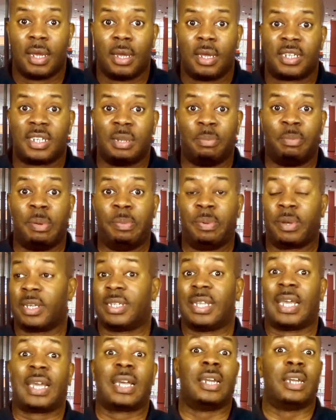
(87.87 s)
simply because
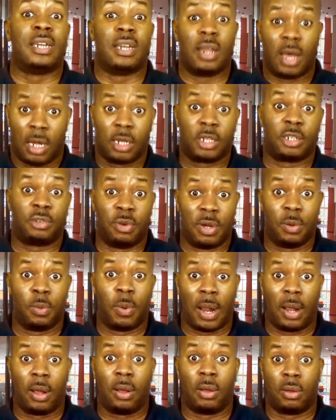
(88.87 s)
they can dance really
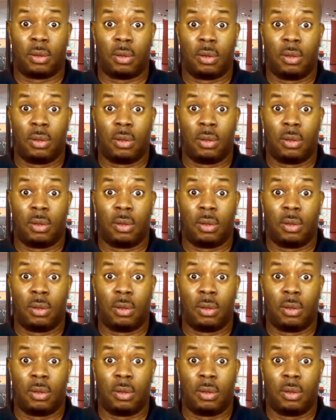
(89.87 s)
well,